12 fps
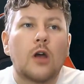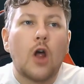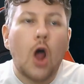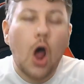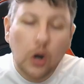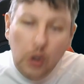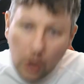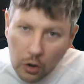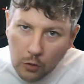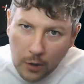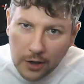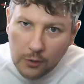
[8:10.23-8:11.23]
a
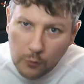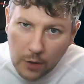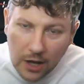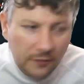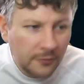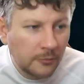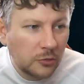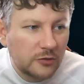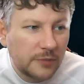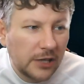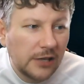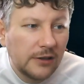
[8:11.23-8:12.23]
long way away from your
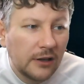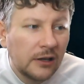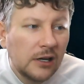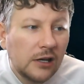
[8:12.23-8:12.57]
speeder,